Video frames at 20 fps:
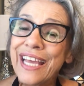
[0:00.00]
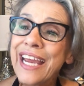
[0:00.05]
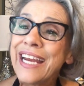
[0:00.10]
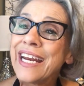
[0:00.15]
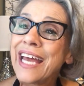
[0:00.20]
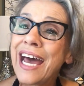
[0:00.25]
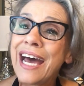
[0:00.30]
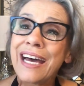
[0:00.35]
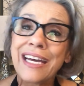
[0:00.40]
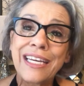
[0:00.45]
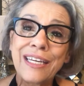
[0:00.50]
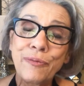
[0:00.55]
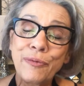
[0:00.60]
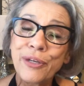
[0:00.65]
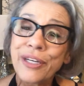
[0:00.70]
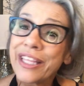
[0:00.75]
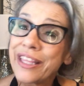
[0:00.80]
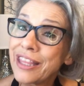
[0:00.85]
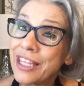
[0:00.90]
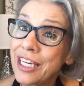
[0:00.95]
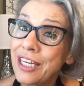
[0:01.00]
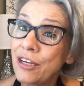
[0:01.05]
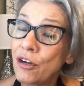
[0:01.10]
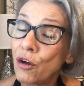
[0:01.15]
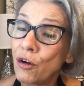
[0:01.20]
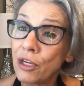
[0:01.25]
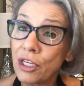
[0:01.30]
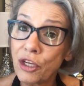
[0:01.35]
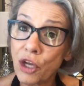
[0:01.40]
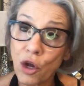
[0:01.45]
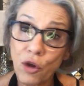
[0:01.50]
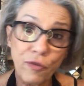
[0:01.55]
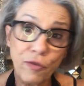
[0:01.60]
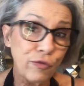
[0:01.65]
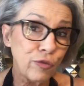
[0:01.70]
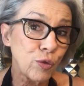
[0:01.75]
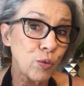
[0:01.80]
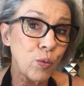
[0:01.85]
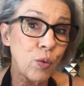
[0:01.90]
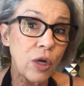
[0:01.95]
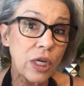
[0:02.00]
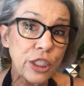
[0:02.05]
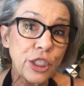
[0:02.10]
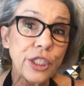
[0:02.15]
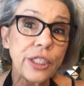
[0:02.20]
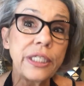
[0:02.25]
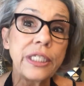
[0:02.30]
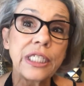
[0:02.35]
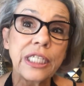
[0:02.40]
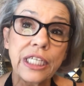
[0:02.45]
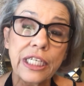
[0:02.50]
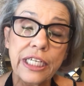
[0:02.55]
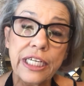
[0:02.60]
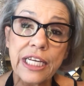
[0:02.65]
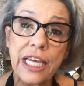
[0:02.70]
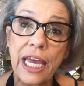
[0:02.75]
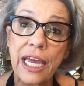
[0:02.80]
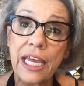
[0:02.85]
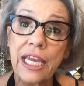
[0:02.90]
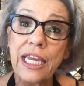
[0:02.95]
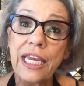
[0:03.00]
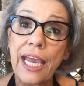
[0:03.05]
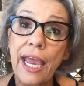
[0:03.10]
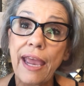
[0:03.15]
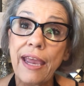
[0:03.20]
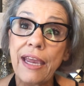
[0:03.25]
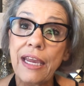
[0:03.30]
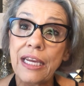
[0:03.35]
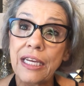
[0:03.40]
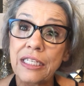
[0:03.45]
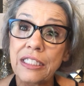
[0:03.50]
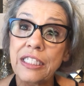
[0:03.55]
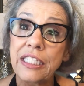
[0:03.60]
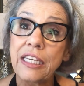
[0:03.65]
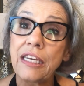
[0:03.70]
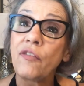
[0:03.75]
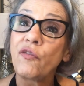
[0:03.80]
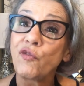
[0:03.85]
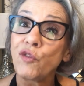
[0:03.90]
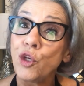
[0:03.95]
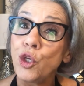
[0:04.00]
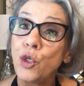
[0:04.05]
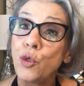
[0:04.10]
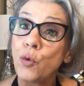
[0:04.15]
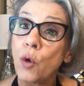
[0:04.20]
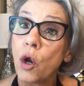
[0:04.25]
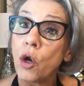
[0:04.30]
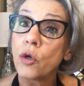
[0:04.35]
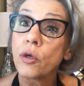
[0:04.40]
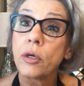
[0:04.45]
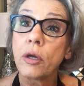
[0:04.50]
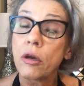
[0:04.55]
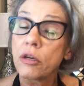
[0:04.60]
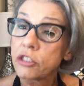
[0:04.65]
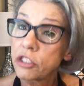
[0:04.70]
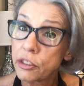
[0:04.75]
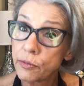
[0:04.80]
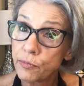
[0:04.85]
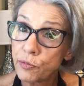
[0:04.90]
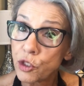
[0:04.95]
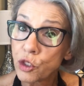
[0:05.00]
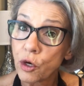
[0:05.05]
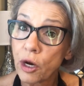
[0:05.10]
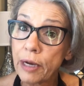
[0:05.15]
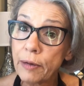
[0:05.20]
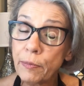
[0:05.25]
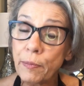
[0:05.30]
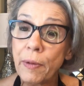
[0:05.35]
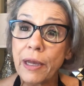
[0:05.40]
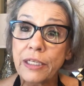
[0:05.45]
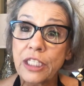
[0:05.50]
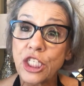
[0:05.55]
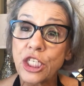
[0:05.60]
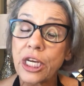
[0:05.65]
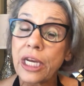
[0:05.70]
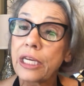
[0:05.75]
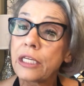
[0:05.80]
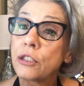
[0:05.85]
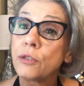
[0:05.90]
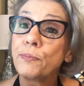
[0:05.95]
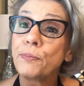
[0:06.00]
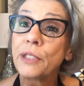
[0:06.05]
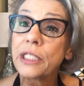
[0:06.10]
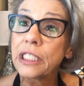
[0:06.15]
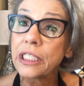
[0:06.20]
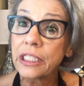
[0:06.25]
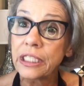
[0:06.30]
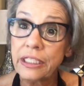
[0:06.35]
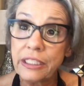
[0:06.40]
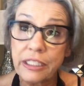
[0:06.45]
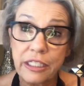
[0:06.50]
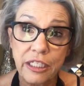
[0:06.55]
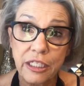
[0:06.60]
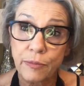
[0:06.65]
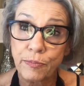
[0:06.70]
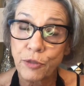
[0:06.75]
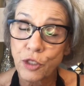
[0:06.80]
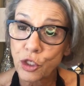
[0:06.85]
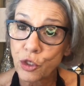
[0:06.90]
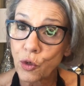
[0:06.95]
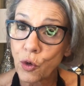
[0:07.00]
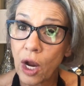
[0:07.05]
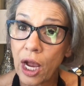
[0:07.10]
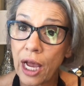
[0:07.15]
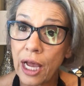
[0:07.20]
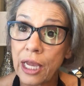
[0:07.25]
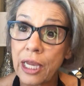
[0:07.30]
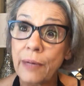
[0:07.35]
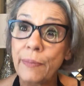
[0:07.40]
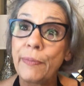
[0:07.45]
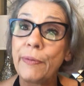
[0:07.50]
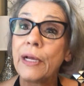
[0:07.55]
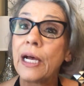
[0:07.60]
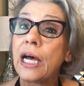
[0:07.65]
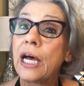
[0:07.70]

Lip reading: And I want to thank all of y'all for watching today, and if you are not subscribed to my channel, please subscribe.